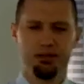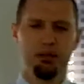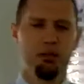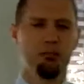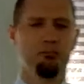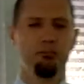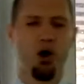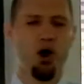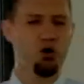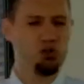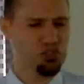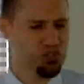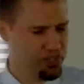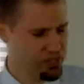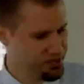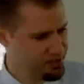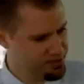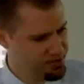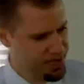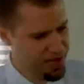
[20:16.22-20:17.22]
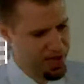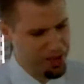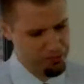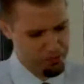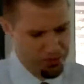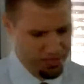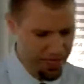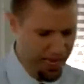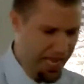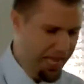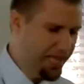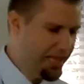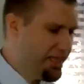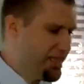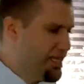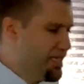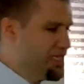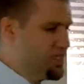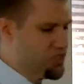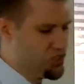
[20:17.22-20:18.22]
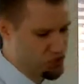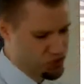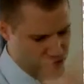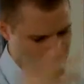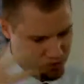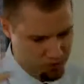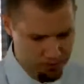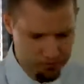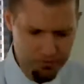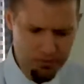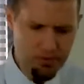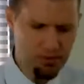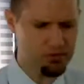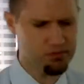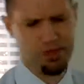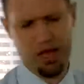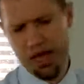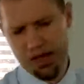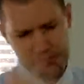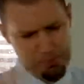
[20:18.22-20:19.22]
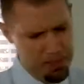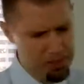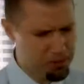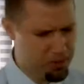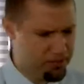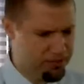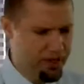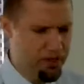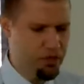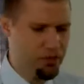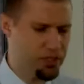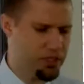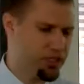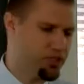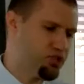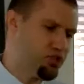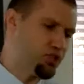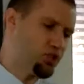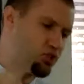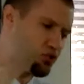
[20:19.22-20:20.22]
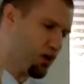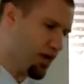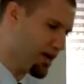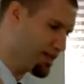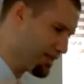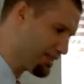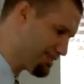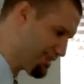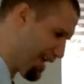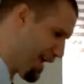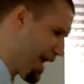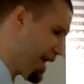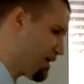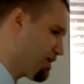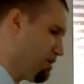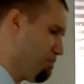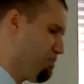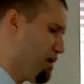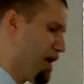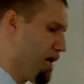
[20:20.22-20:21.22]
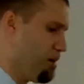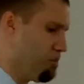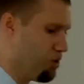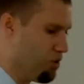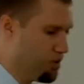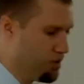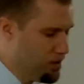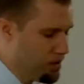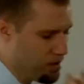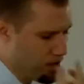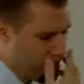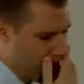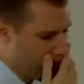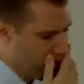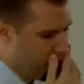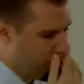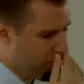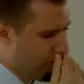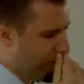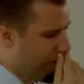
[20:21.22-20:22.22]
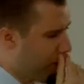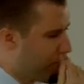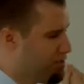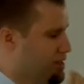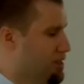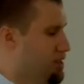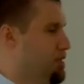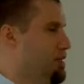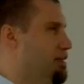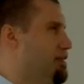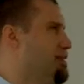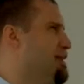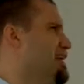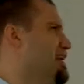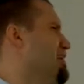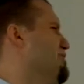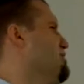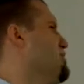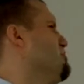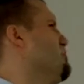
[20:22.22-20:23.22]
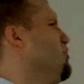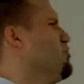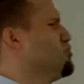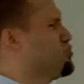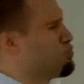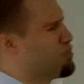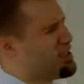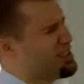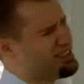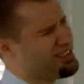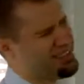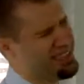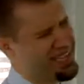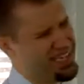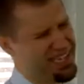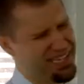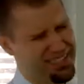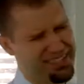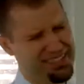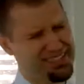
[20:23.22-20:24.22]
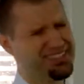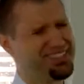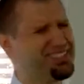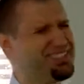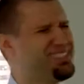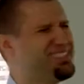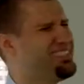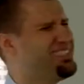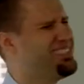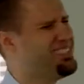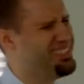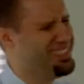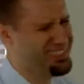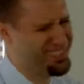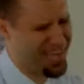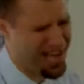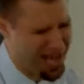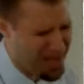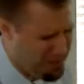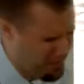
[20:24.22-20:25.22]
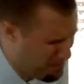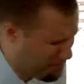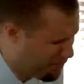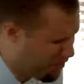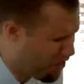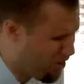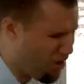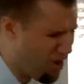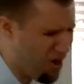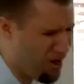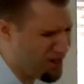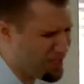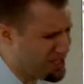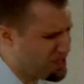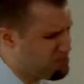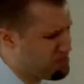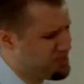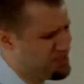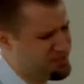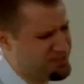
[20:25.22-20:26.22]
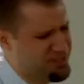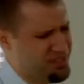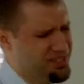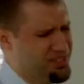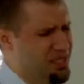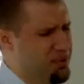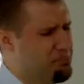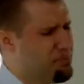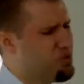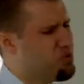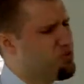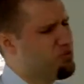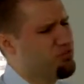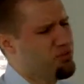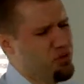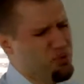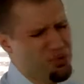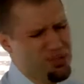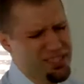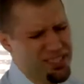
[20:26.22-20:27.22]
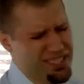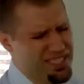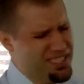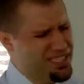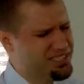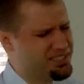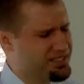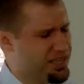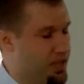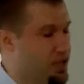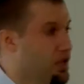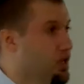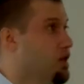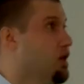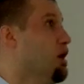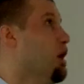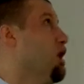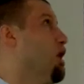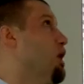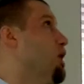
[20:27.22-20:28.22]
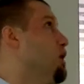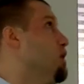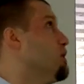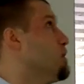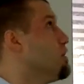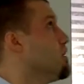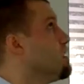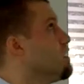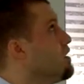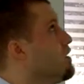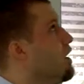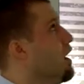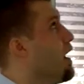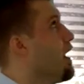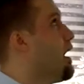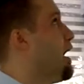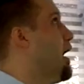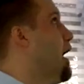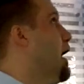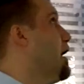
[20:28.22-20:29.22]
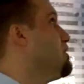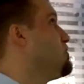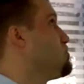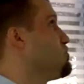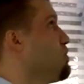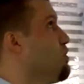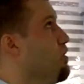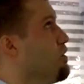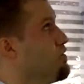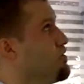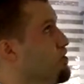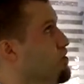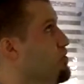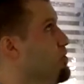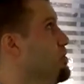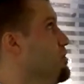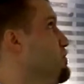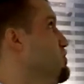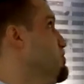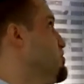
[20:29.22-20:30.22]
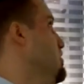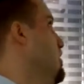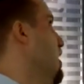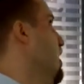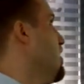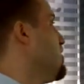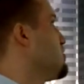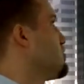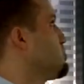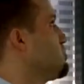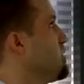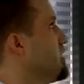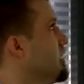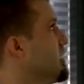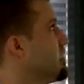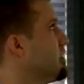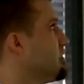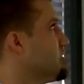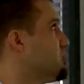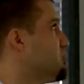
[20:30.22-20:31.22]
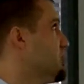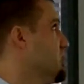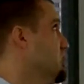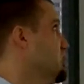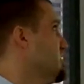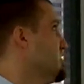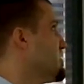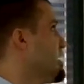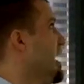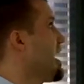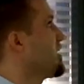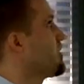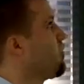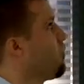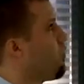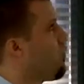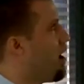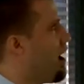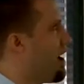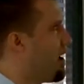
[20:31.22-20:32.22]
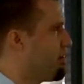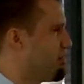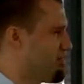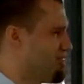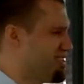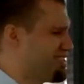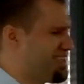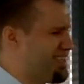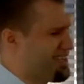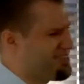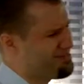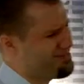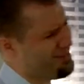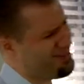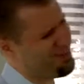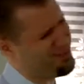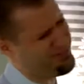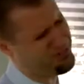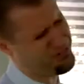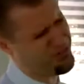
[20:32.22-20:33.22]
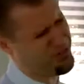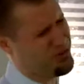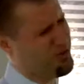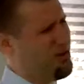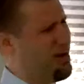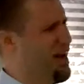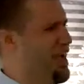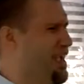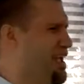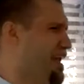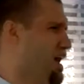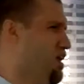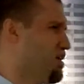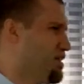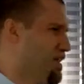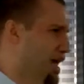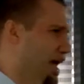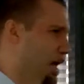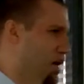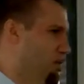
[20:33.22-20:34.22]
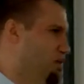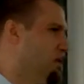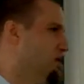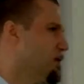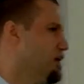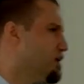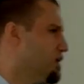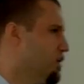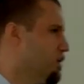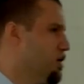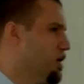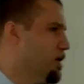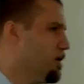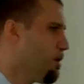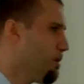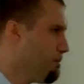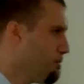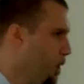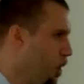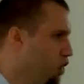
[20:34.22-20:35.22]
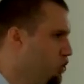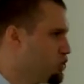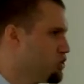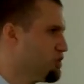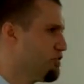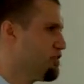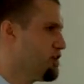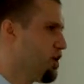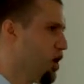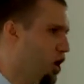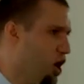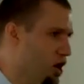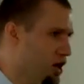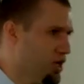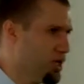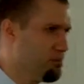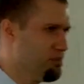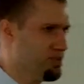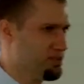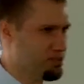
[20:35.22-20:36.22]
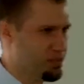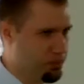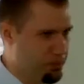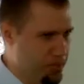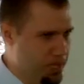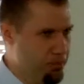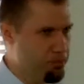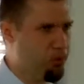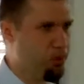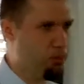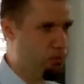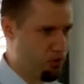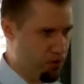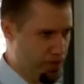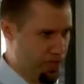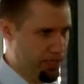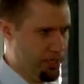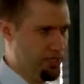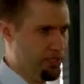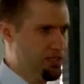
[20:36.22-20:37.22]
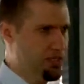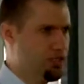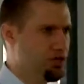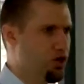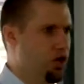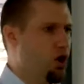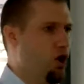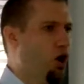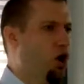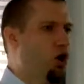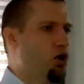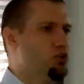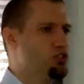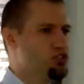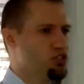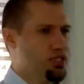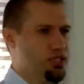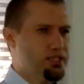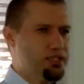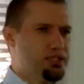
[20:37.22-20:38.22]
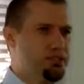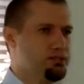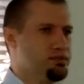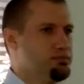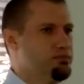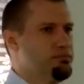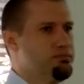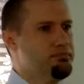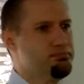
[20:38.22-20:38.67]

Most of the time when atheists or people of other religions try and attack the Bible, they'll come and they give the most ridiculous, dumb arguments that can be refuted in a sense. Oh, yeah, I saw on the news last week that Jesus had a wife. And it's like, oh, for crying out loud. You know, most of the arguments that people bring are just